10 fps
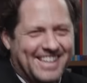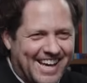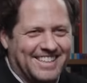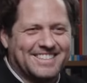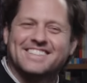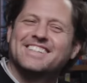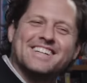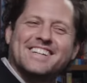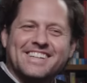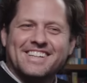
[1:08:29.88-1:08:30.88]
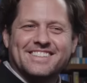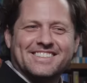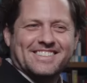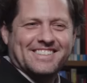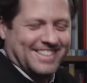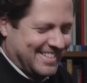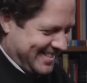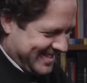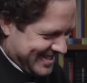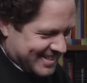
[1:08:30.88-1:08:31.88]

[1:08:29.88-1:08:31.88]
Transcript: Yes. I mean, yes. You, you,